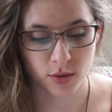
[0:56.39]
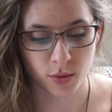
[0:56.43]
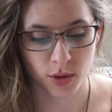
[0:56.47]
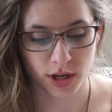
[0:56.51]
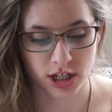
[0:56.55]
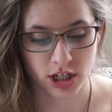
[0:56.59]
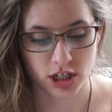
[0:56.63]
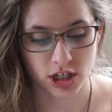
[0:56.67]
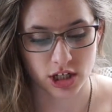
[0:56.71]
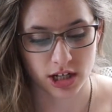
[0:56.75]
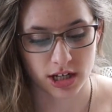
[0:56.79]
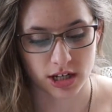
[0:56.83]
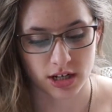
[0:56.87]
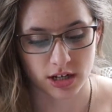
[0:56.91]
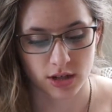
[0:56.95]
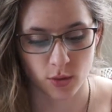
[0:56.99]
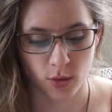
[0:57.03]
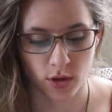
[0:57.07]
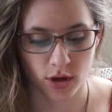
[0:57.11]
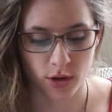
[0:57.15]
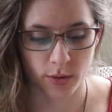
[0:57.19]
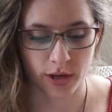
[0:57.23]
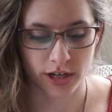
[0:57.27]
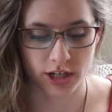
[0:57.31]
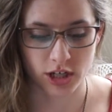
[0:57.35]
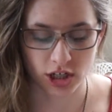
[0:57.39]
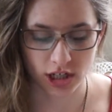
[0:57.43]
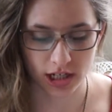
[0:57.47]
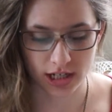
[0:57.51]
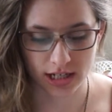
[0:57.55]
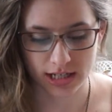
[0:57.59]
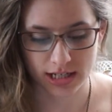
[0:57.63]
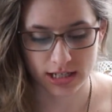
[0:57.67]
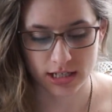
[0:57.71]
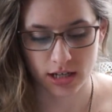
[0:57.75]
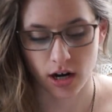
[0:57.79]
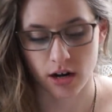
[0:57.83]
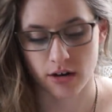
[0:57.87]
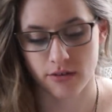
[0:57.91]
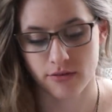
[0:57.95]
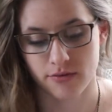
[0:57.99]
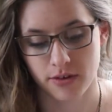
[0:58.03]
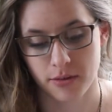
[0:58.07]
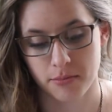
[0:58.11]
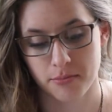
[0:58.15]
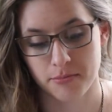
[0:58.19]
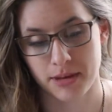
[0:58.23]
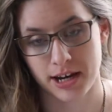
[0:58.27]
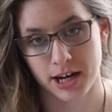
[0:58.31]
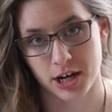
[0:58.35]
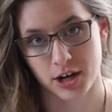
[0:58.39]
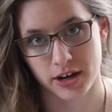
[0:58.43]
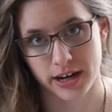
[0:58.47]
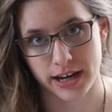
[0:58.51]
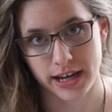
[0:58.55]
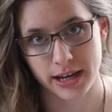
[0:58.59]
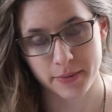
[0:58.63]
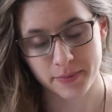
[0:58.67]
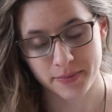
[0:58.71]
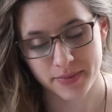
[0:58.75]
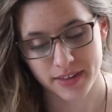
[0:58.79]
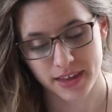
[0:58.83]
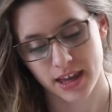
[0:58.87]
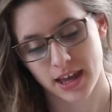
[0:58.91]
question or questions are from Mary,